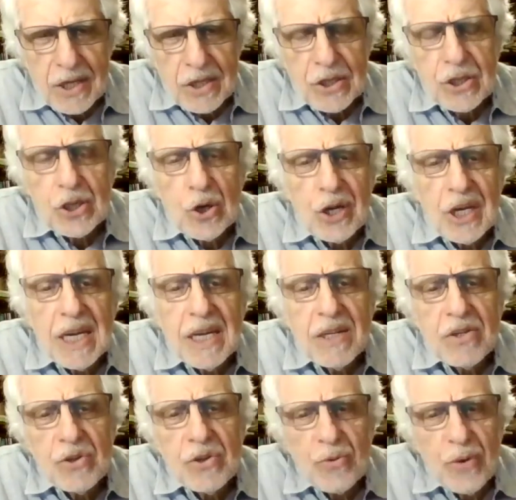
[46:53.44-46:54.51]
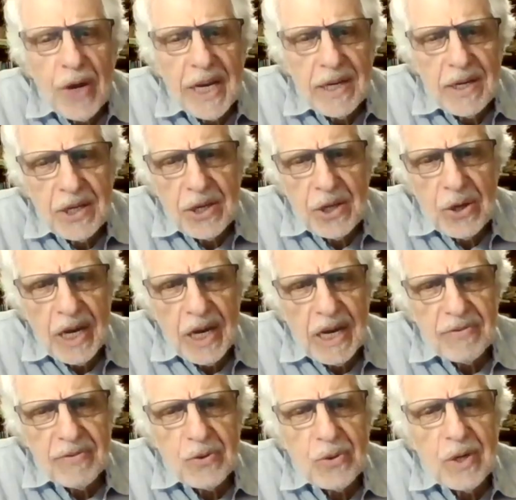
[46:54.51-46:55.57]
So indirectly, you
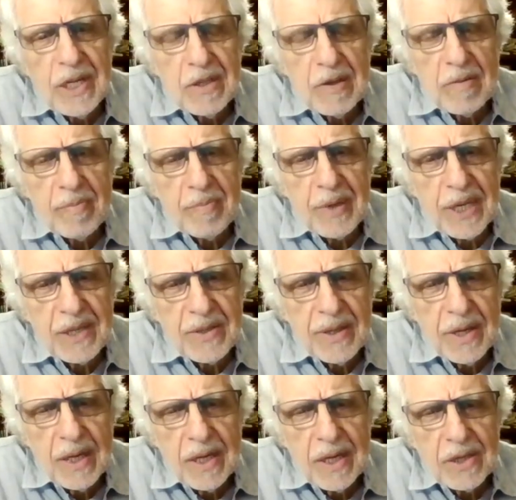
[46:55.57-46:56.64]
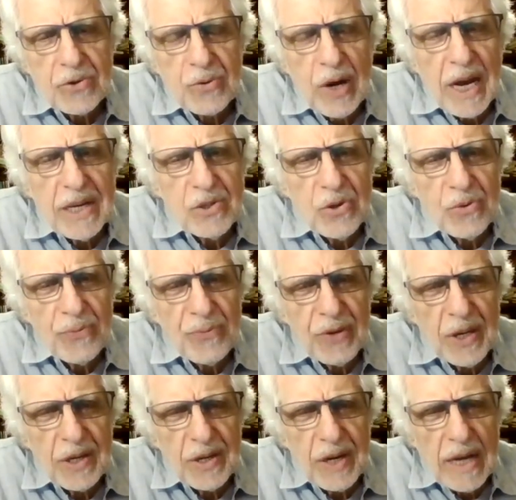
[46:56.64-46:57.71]
have to little bit try to
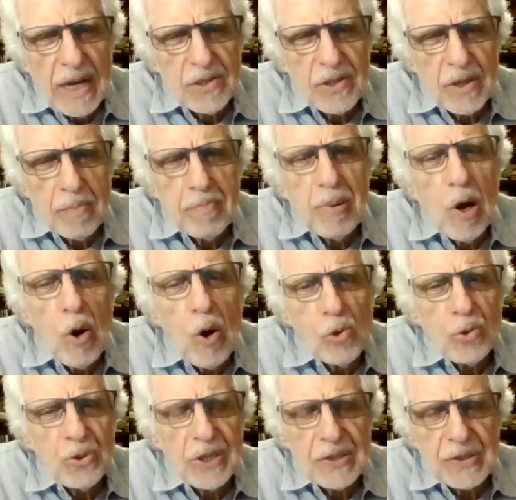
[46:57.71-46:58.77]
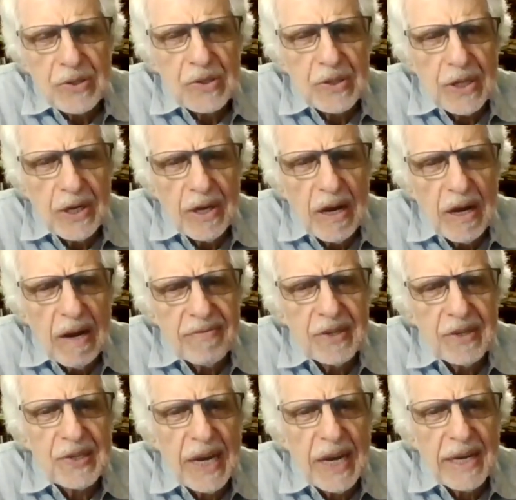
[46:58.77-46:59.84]
figure out the potency of
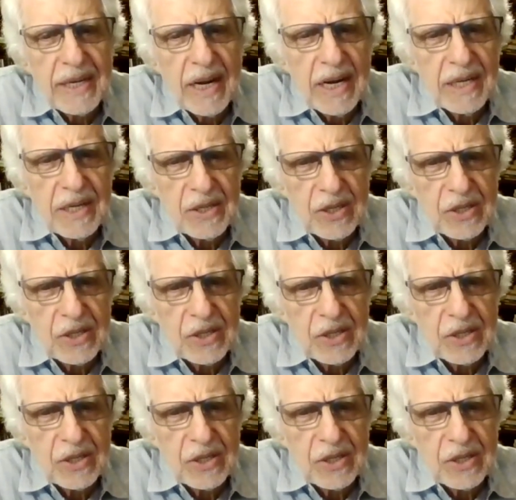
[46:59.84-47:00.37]
the psychotic